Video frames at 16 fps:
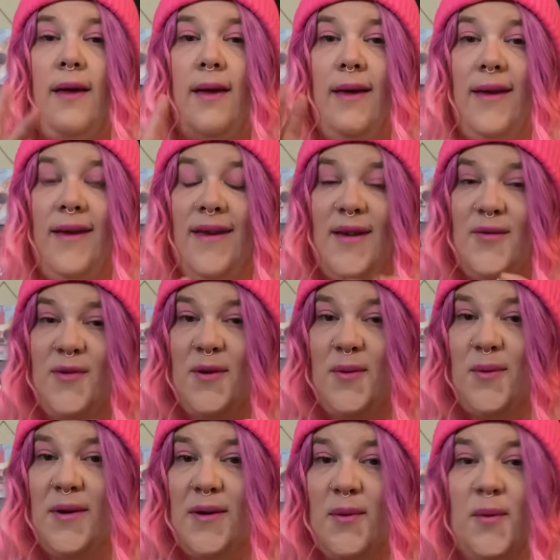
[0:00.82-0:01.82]
Hey
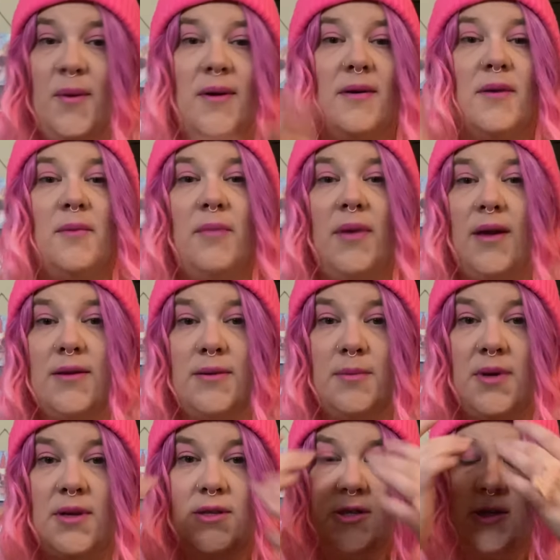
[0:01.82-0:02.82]
everyone, welcome back to
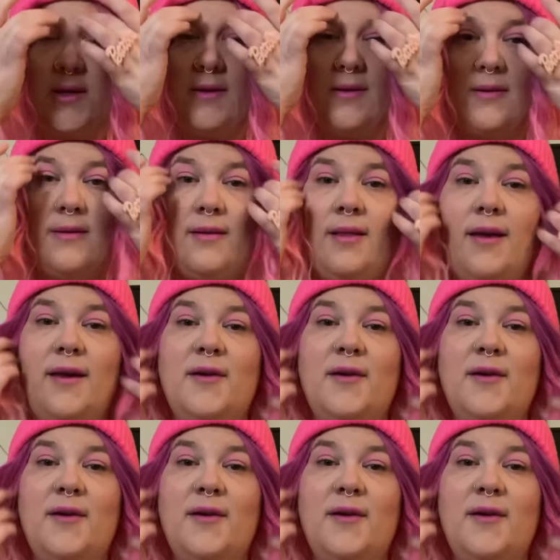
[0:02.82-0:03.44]
my channel.